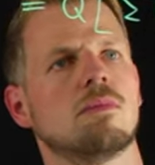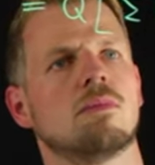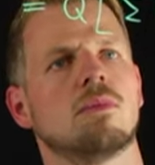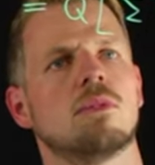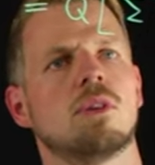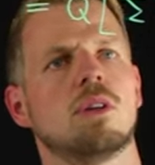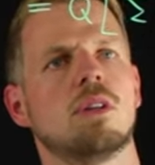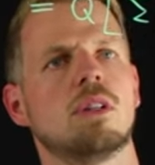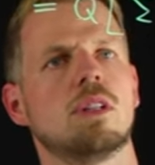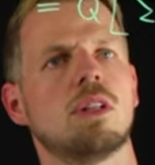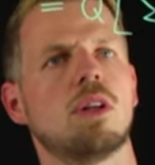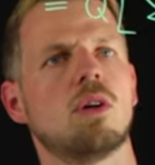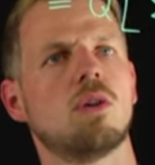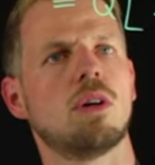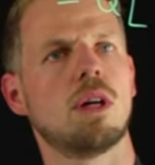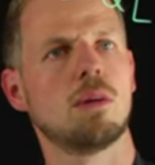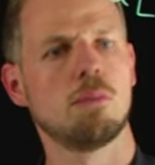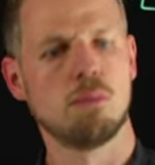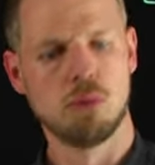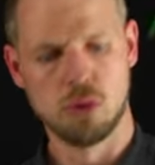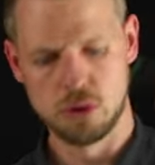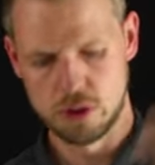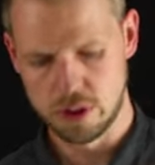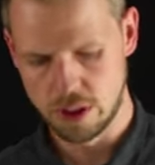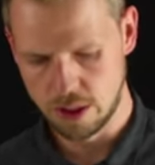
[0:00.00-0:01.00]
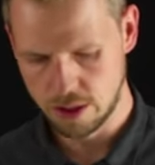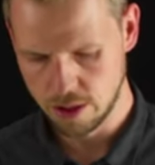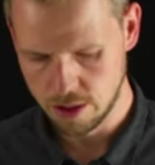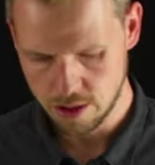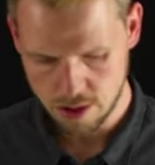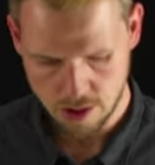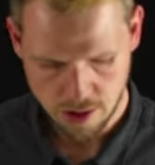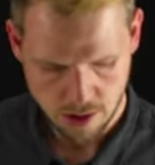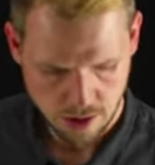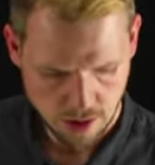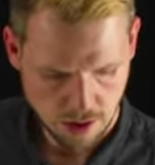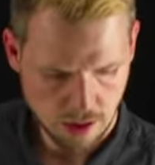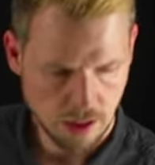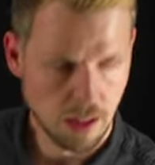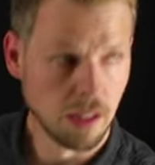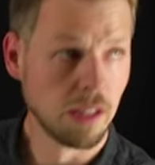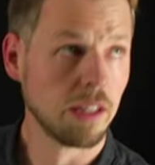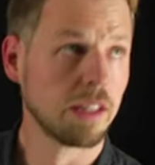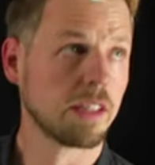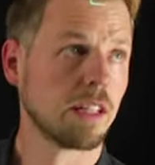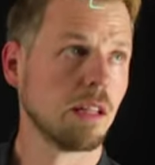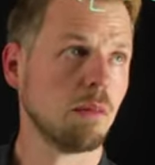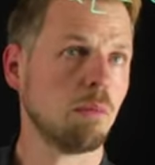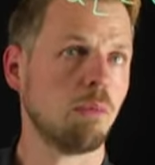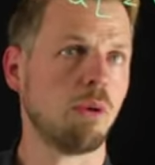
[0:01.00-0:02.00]
now I'm putting
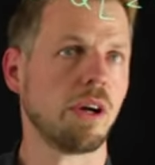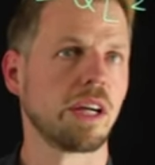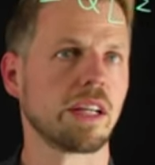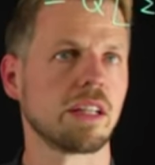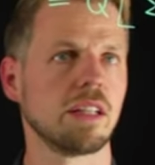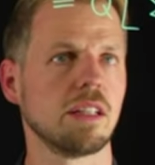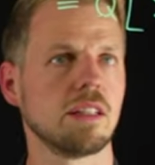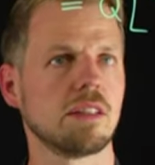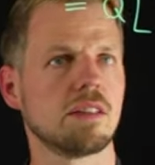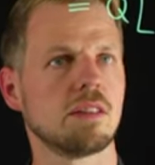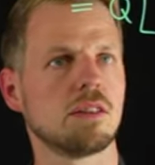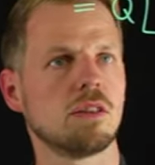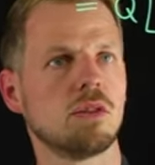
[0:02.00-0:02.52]
little brackets